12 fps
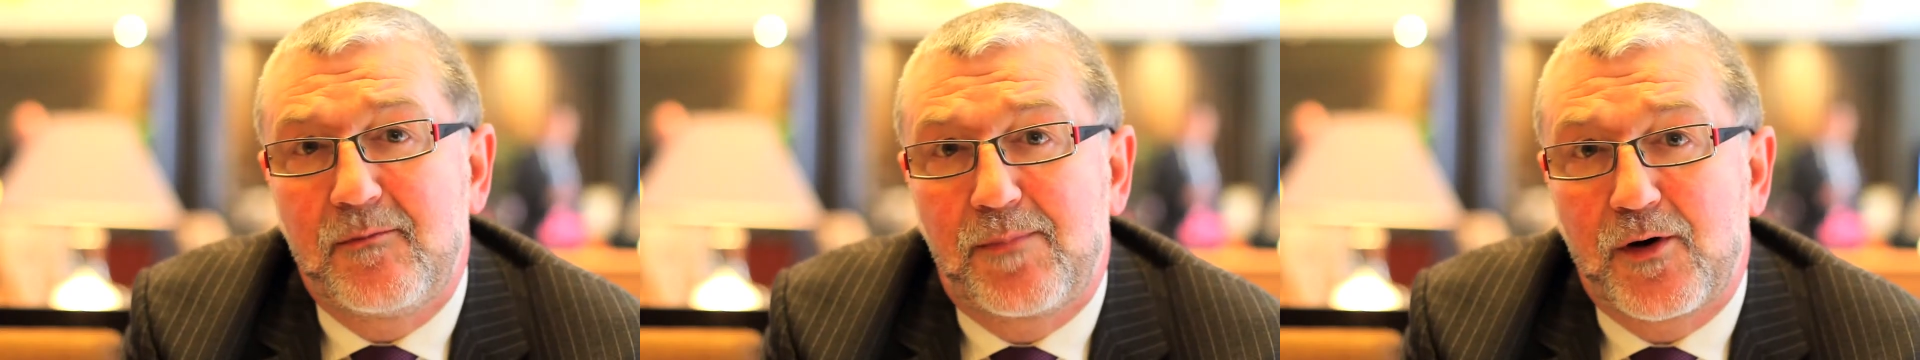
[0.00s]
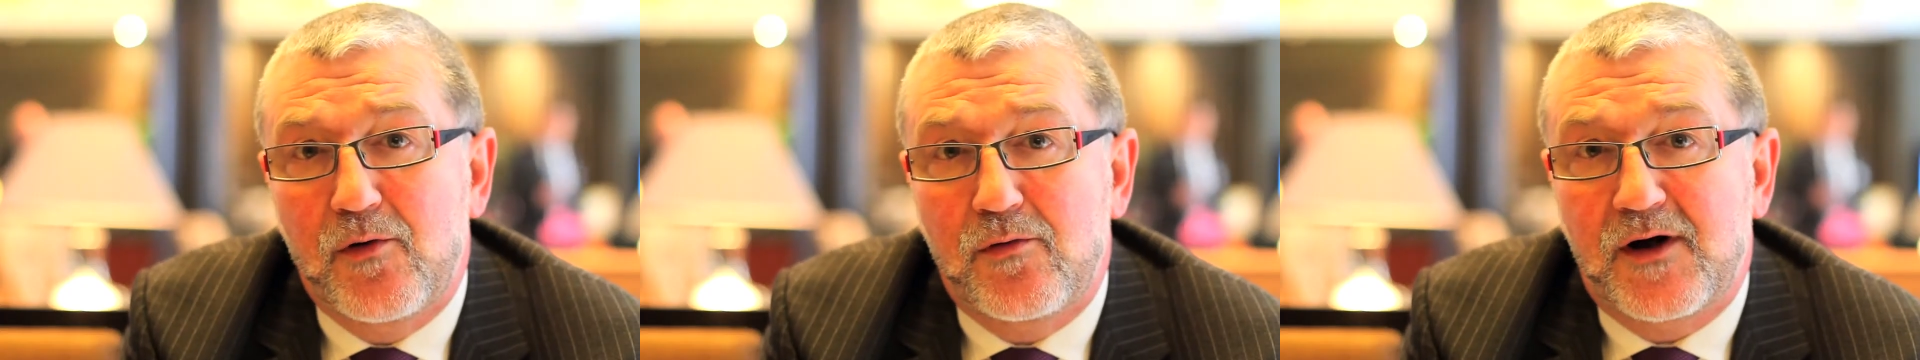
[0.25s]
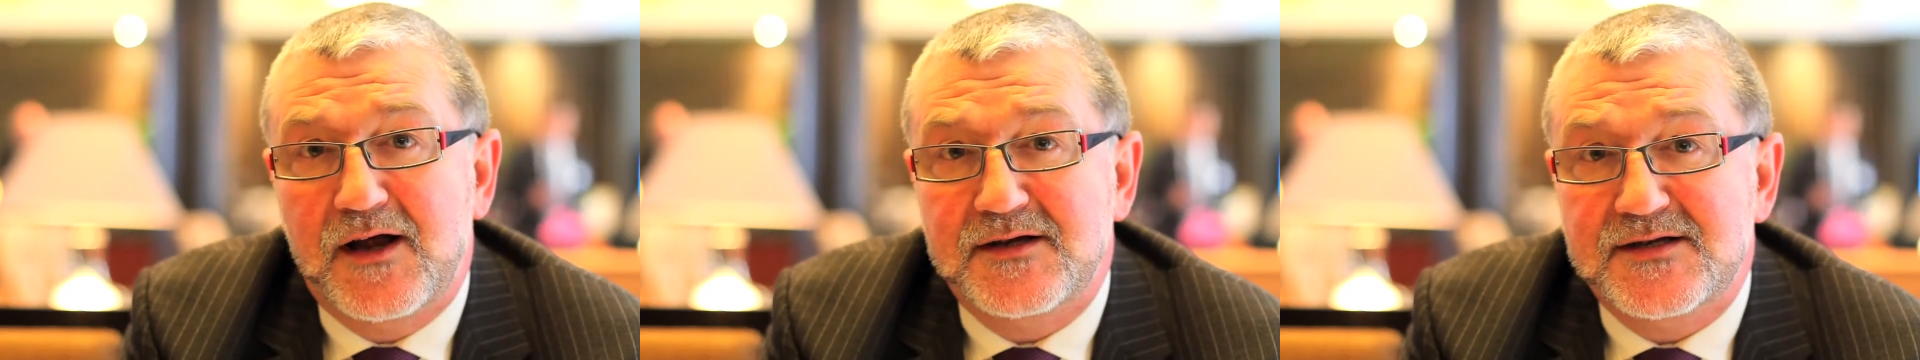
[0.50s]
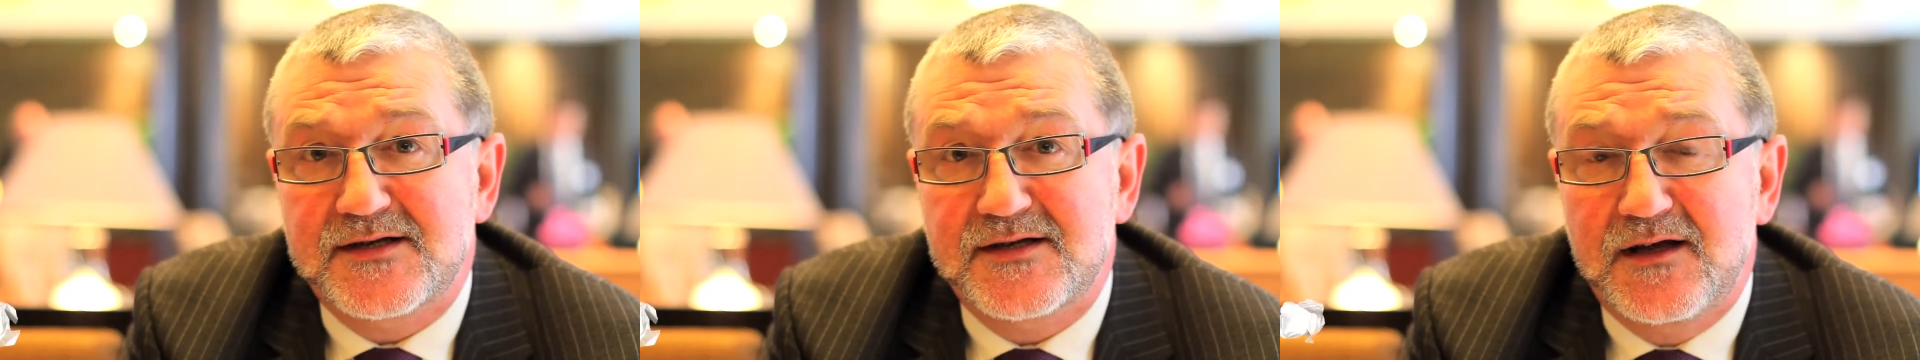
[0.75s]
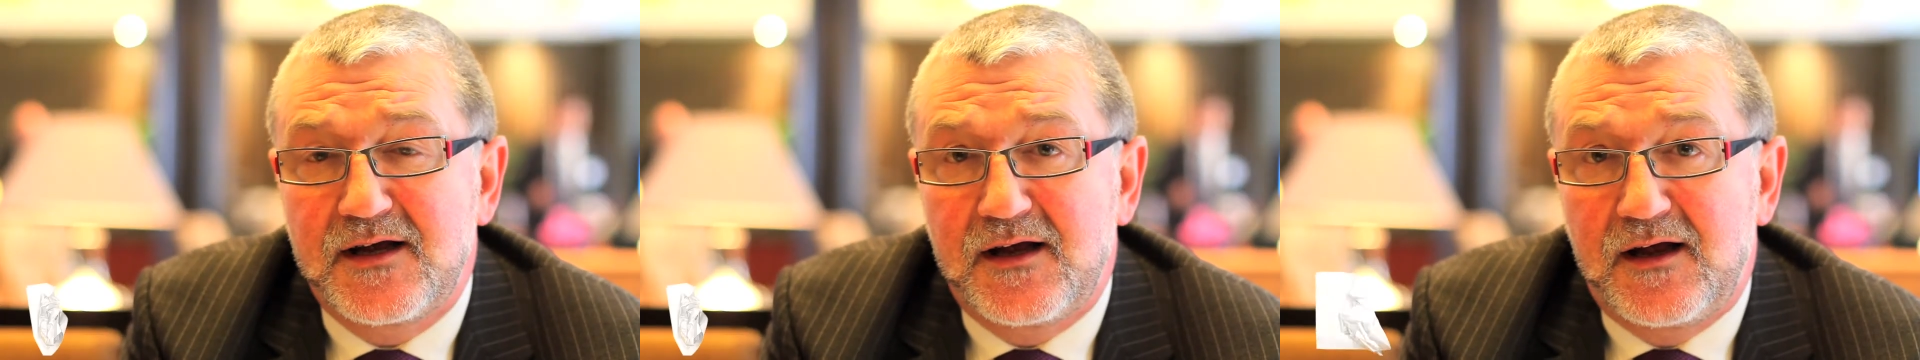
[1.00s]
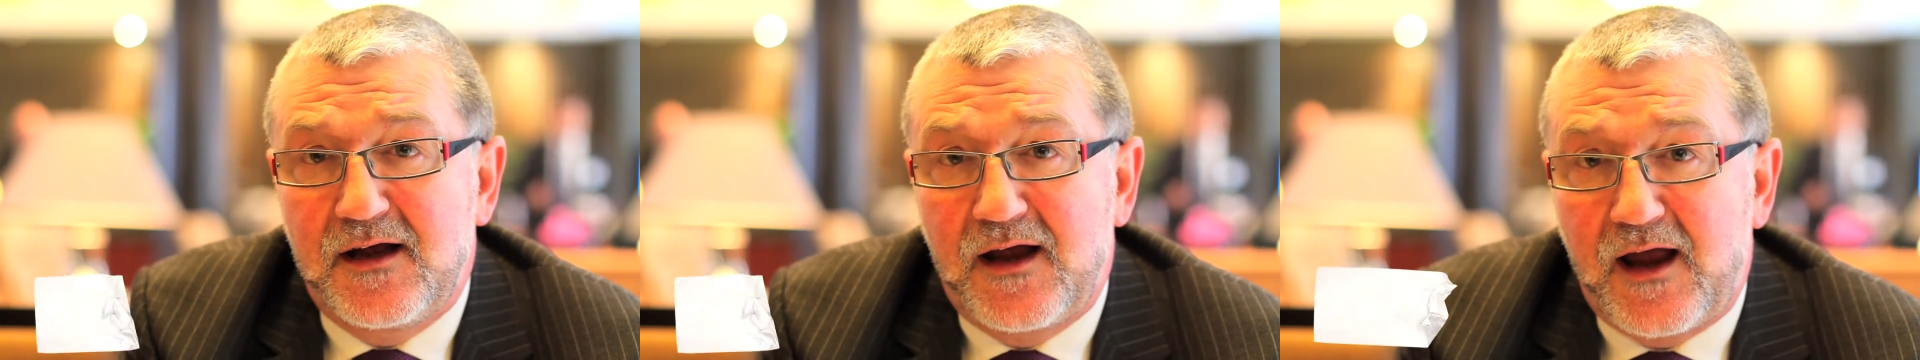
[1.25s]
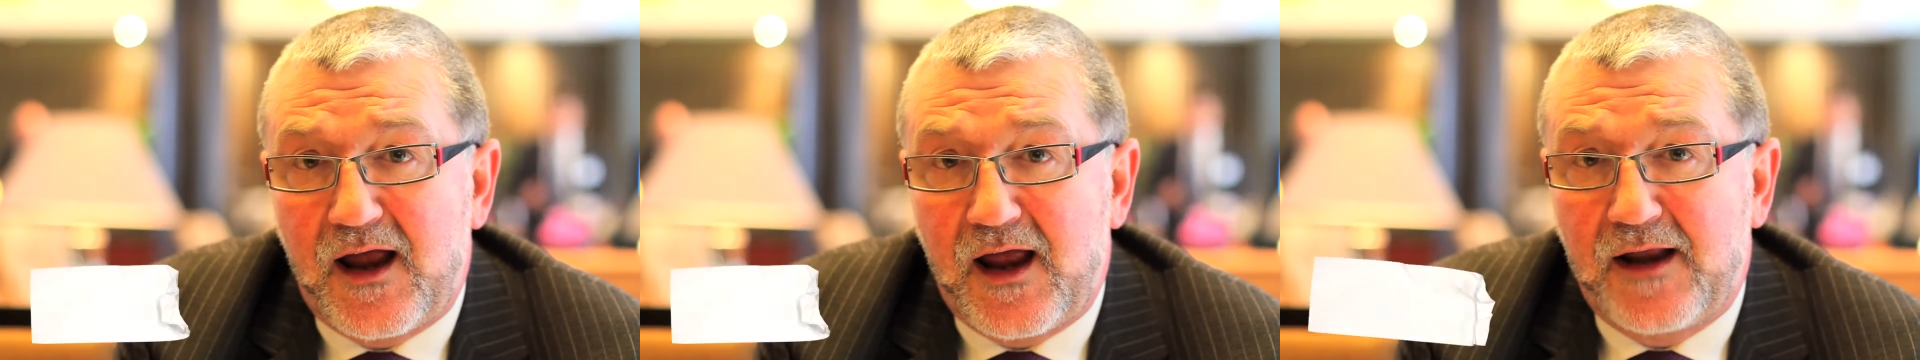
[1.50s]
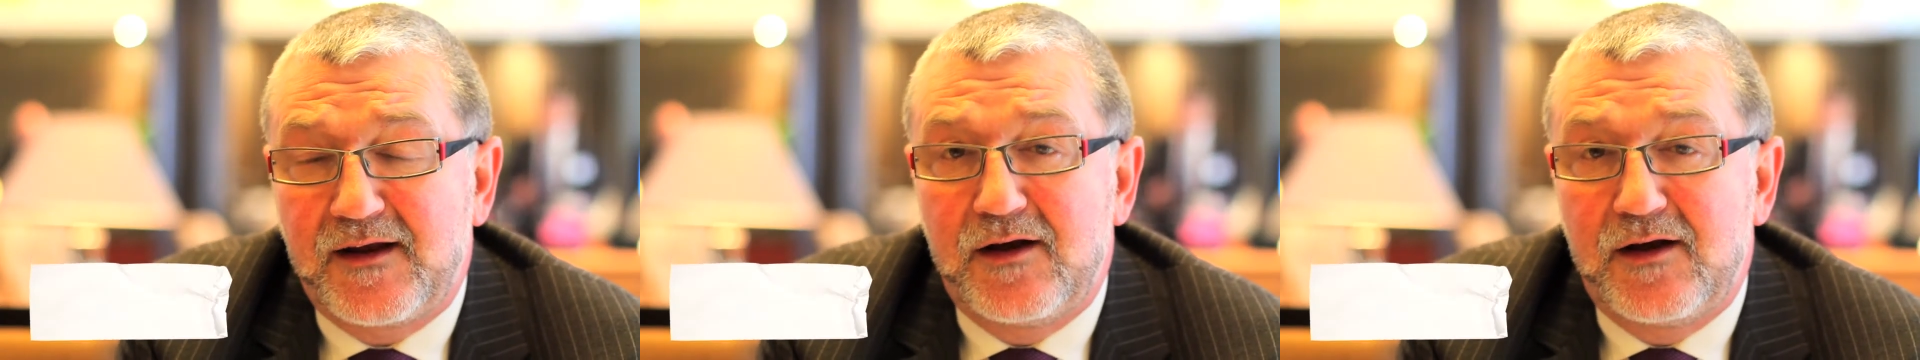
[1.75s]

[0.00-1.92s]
progress and